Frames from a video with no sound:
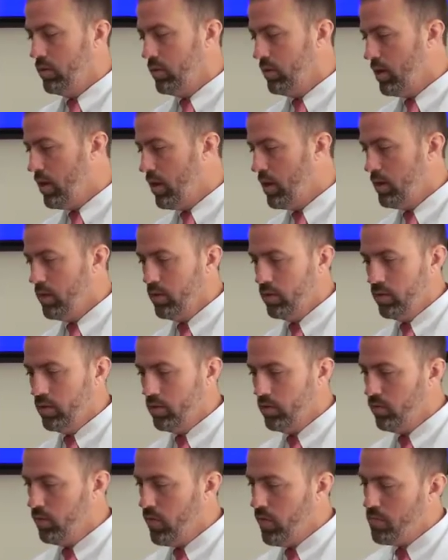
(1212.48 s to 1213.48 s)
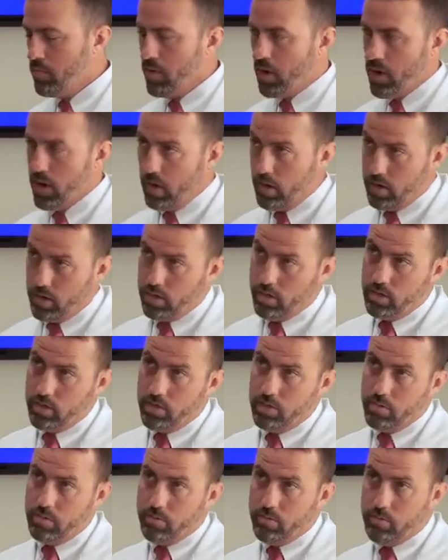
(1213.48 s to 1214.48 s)
lot of this is fed by
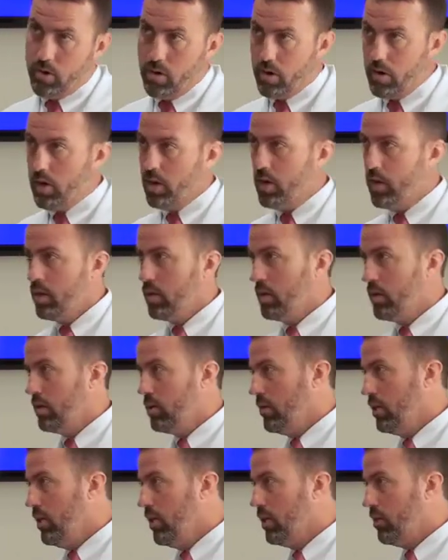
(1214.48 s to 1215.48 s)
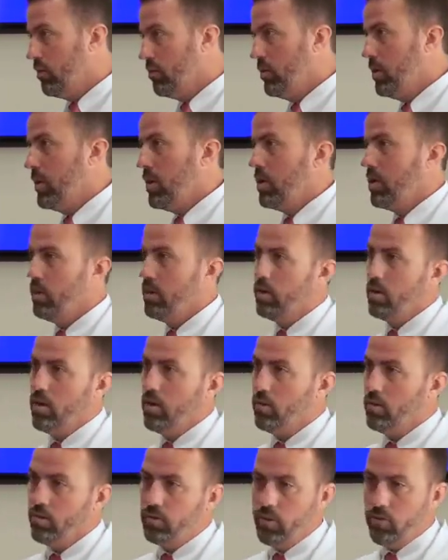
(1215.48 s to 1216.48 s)
marketing and ESPN and
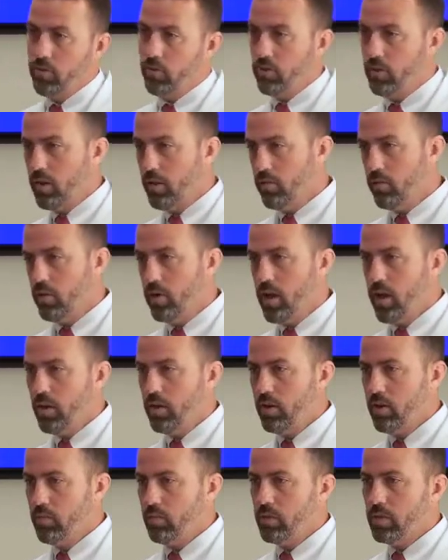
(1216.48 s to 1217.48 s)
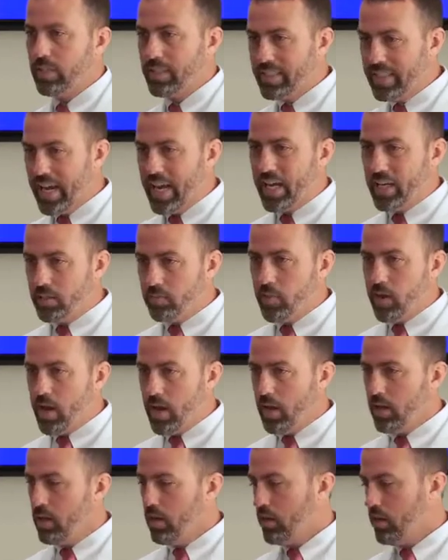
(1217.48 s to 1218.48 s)
all this other stuff we're out there, but the science
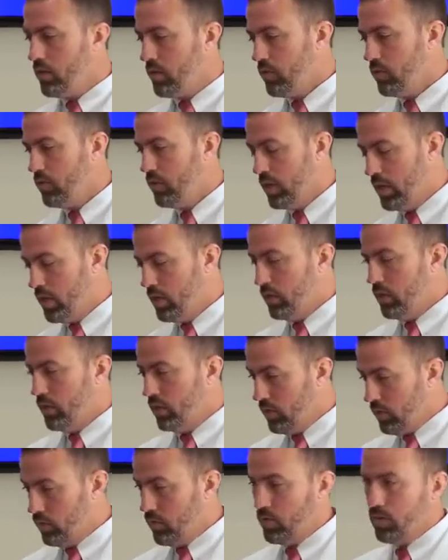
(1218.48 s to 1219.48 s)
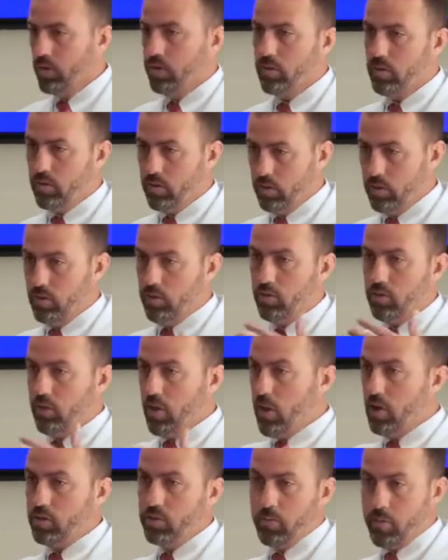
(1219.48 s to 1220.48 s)
behind it, this is
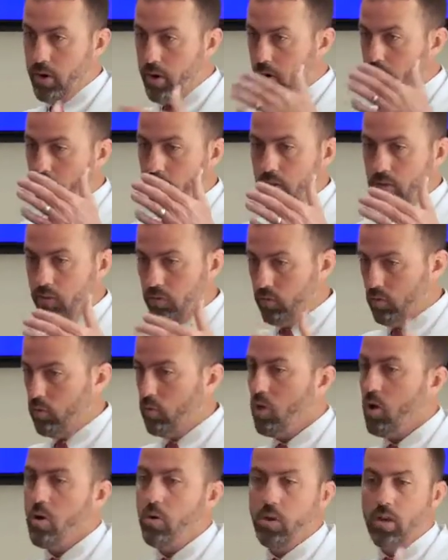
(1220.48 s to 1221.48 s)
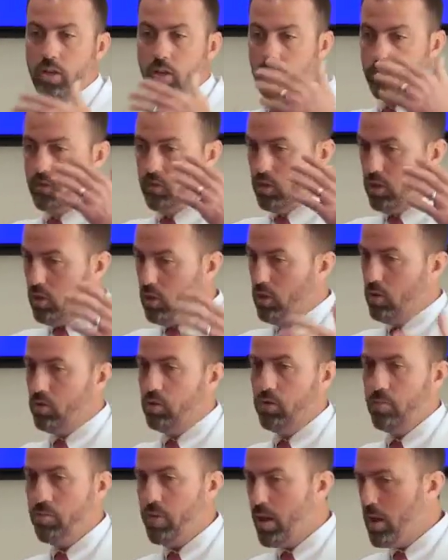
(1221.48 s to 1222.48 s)
awesome area. This is growing, this is
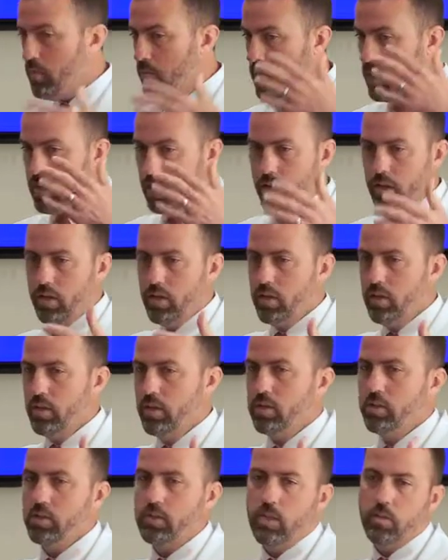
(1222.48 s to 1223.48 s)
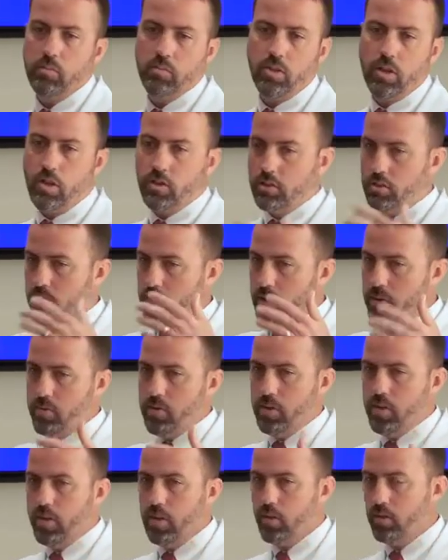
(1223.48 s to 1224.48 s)
huge. It may be stem cells, it may
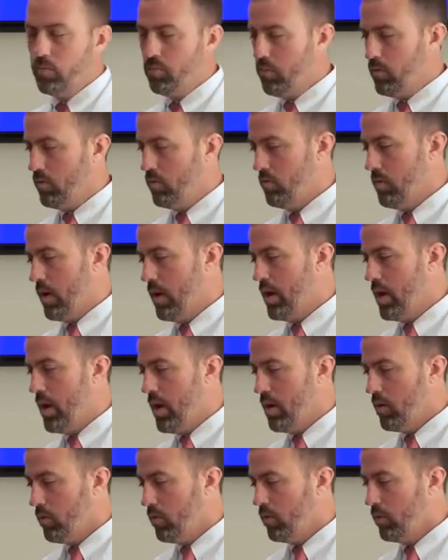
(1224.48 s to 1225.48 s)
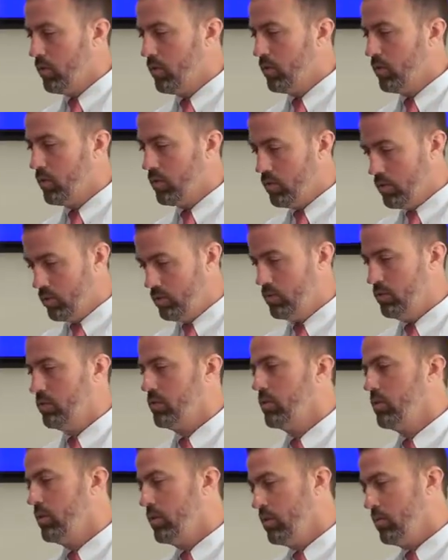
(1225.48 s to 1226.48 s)
be this, but right now we're
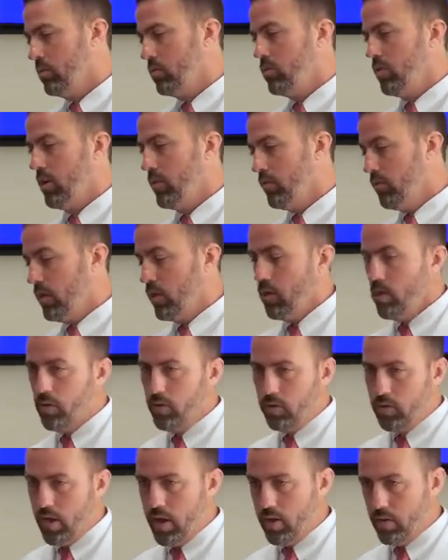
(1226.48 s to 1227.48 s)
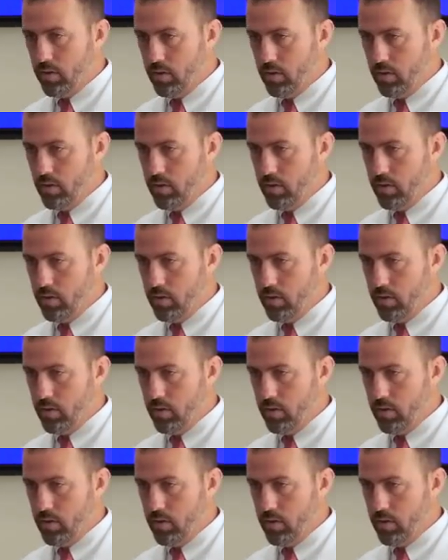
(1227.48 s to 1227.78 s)
trying to figure all this out.